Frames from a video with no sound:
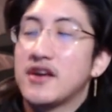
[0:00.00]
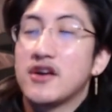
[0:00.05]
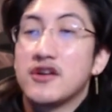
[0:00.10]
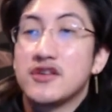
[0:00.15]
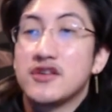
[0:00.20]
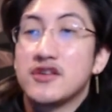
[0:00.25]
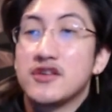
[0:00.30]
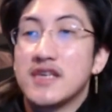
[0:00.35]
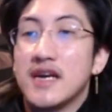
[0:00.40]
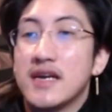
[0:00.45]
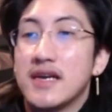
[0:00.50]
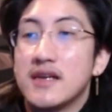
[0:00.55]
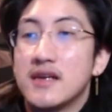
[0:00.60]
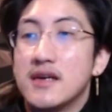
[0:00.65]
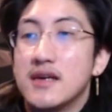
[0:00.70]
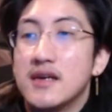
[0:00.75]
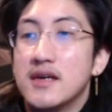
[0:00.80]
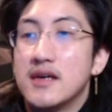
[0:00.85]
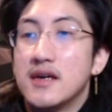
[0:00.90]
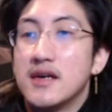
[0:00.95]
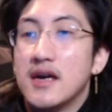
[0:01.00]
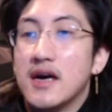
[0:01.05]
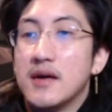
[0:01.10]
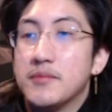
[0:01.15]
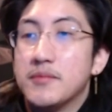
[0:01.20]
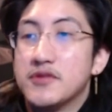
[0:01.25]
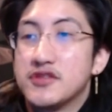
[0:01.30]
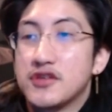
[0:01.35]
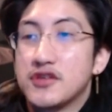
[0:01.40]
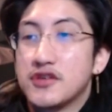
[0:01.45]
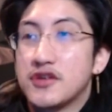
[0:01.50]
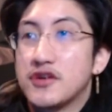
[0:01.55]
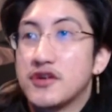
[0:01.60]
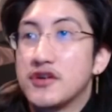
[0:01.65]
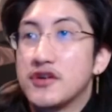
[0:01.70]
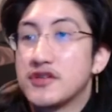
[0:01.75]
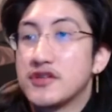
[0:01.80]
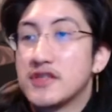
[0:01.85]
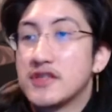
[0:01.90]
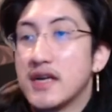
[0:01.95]
Ursine, Berserker
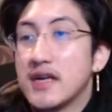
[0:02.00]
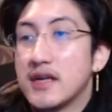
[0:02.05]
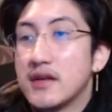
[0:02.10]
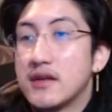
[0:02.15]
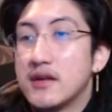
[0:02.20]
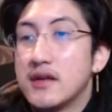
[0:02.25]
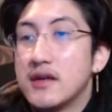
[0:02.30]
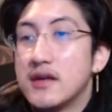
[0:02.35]
Ursine,